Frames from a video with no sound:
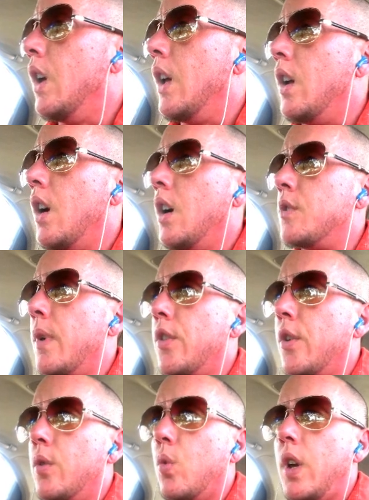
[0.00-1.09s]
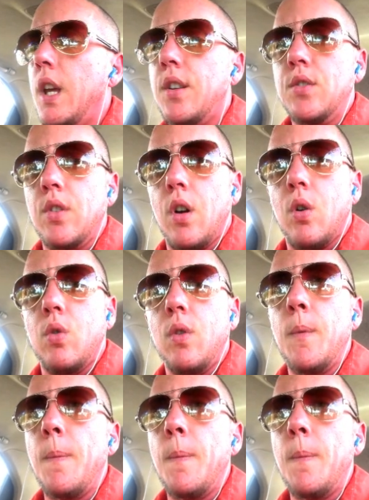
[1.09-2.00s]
and uh, it's my third week, so